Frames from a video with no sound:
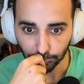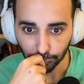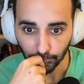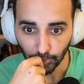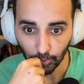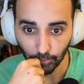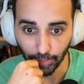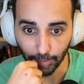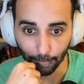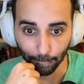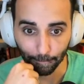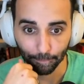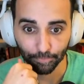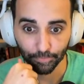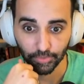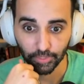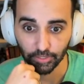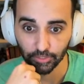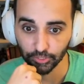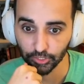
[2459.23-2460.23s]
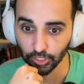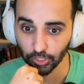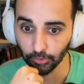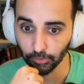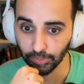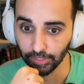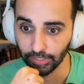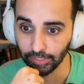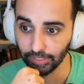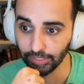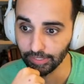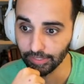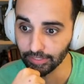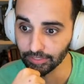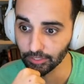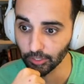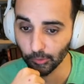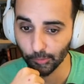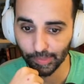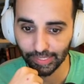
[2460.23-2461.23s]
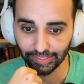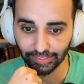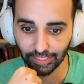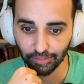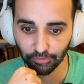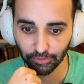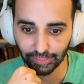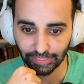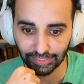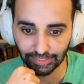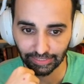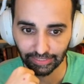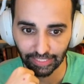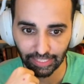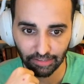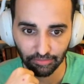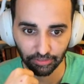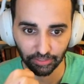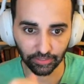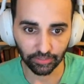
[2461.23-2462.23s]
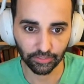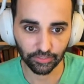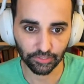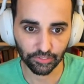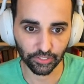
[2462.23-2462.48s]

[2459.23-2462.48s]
Okay, so this is going to be a level 11.